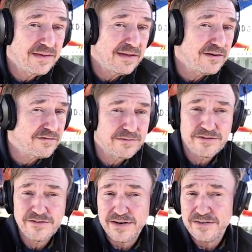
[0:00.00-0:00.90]

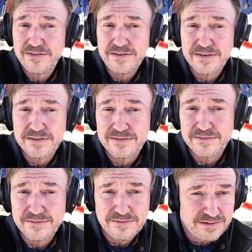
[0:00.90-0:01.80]
industry's changing,
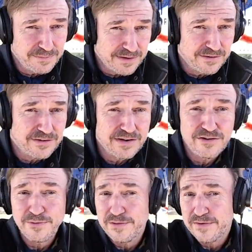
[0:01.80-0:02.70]
and you better
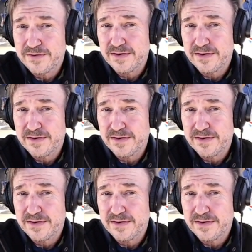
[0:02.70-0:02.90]
change with it.